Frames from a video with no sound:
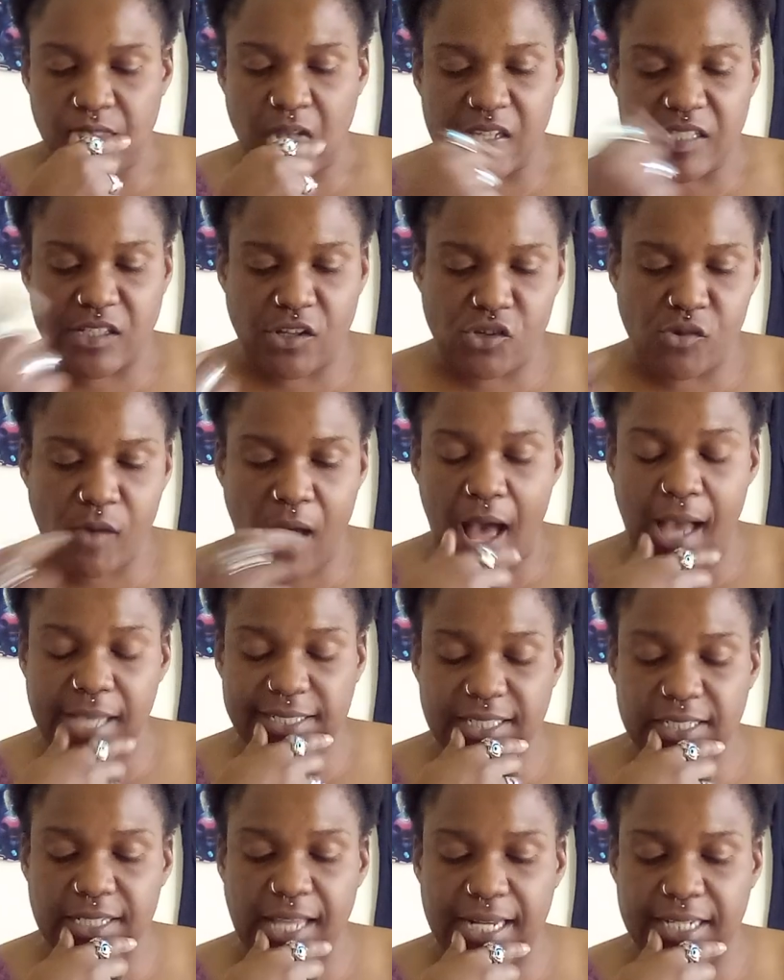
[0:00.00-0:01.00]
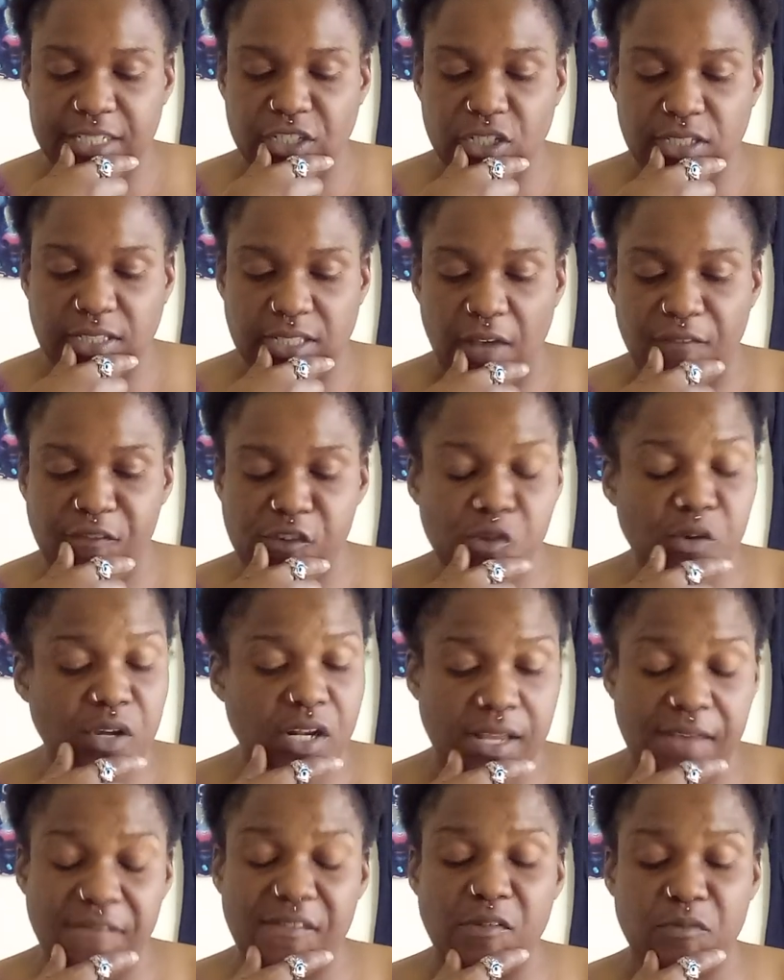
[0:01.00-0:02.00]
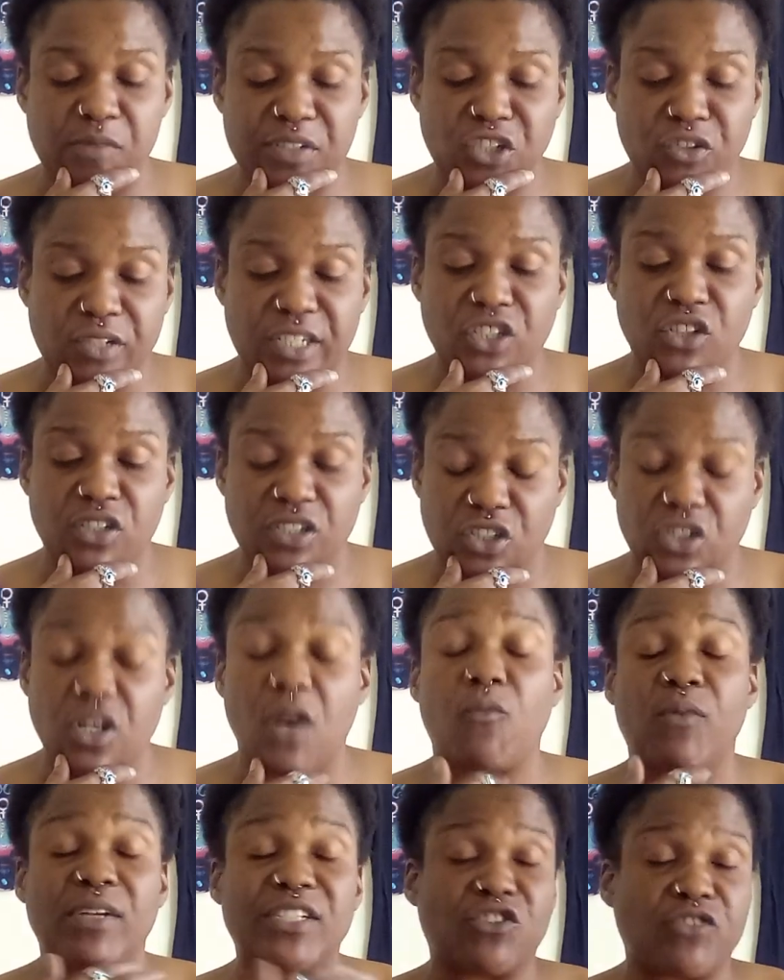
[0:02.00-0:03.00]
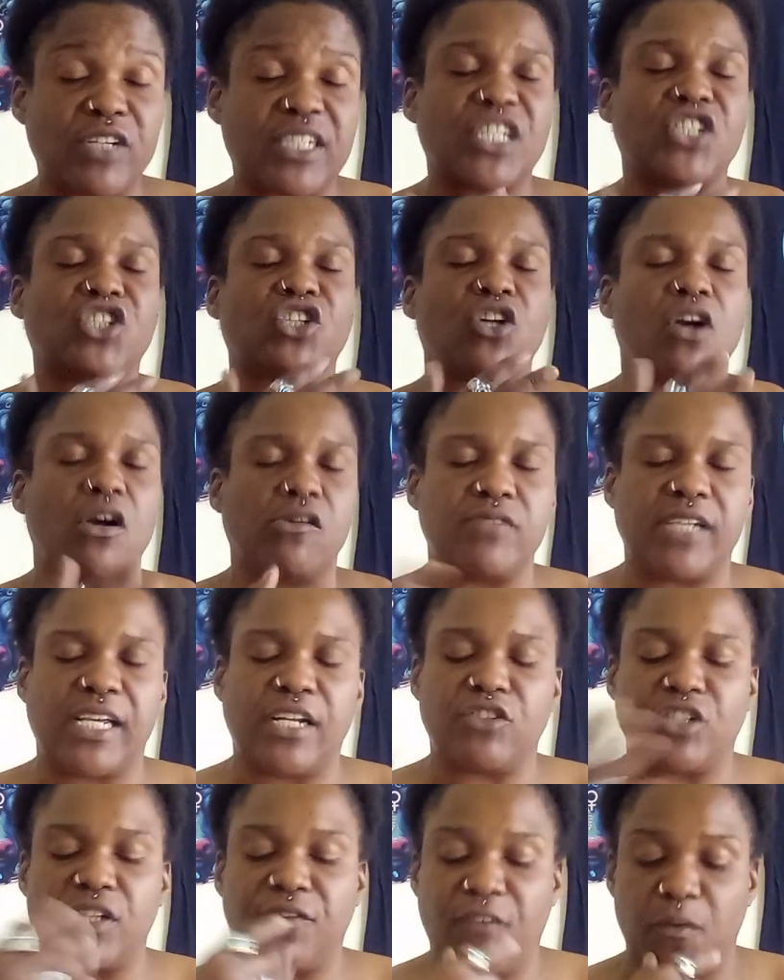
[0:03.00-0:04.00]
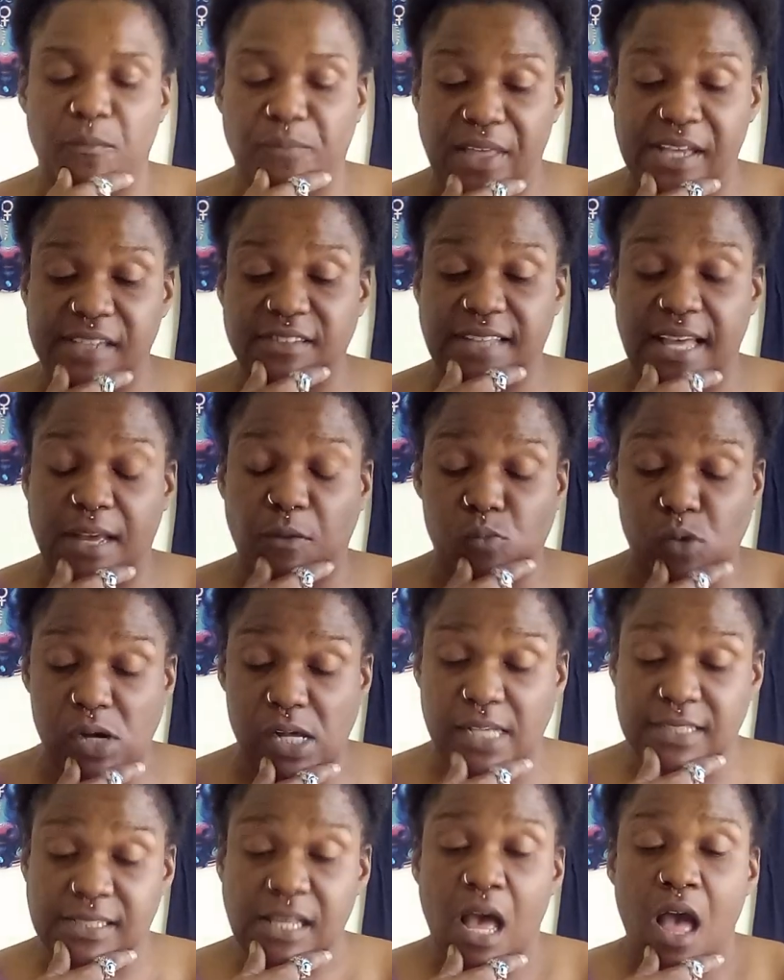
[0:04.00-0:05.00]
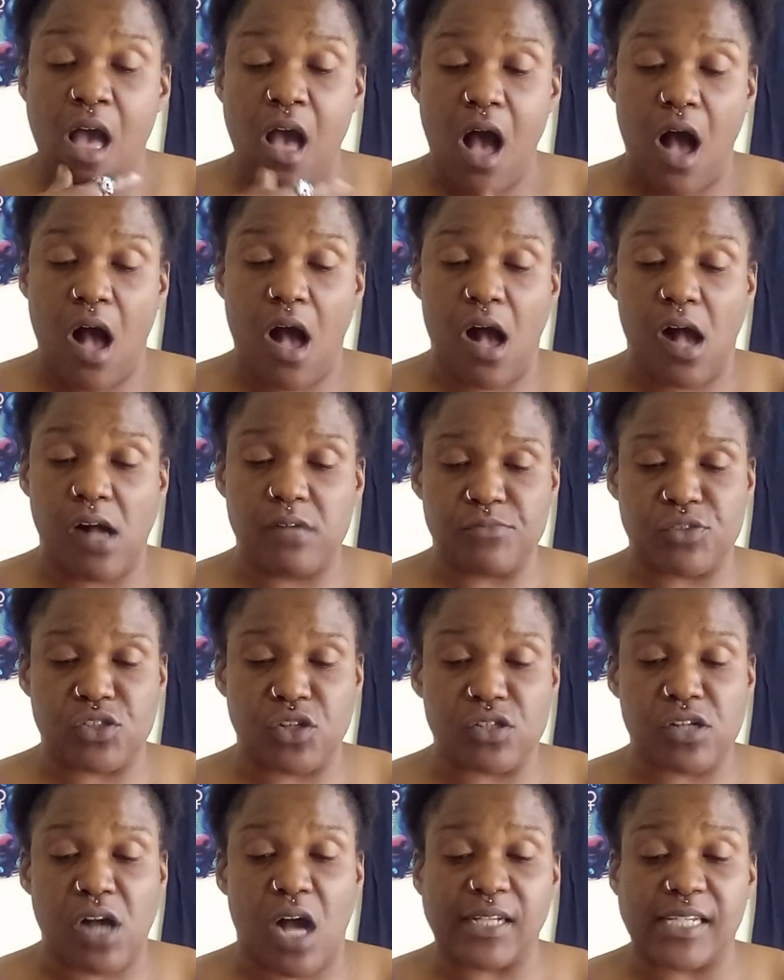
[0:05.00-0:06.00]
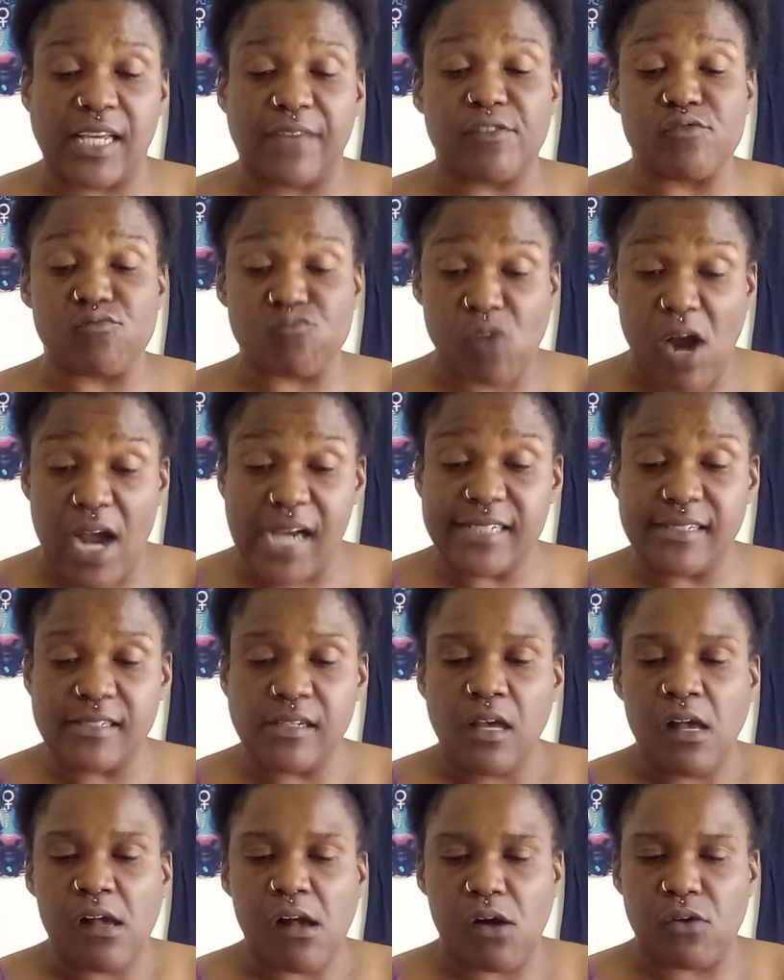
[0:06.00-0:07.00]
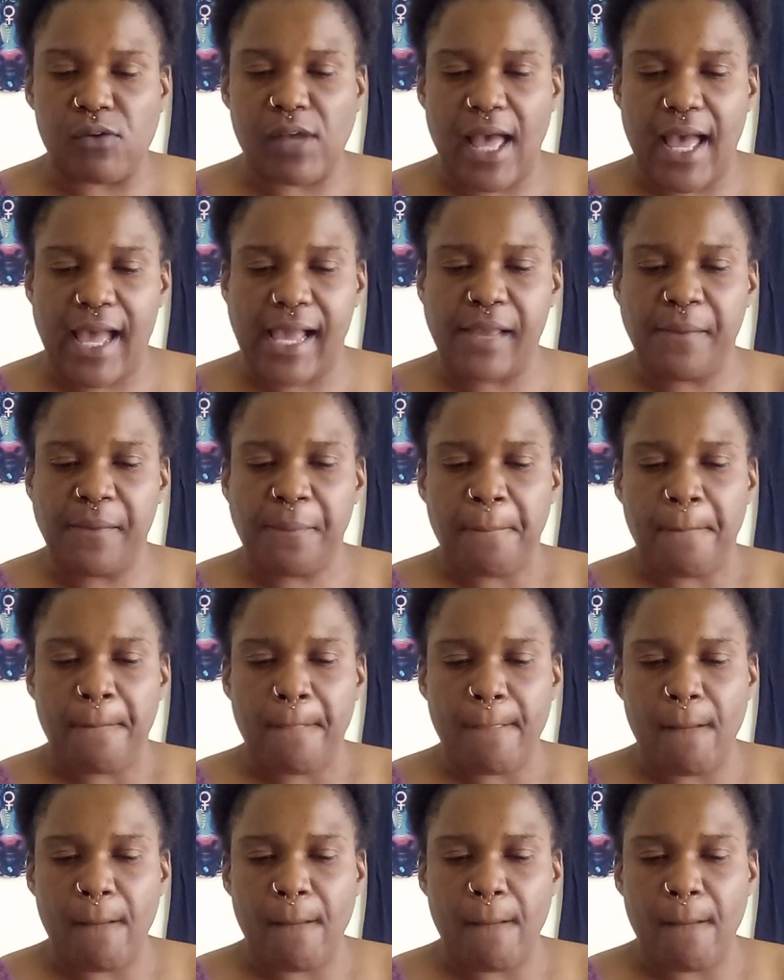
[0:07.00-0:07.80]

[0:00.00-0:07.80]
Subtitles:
So you isolated yourself. You could even restricted your own energy from things that was your God-given right, okay?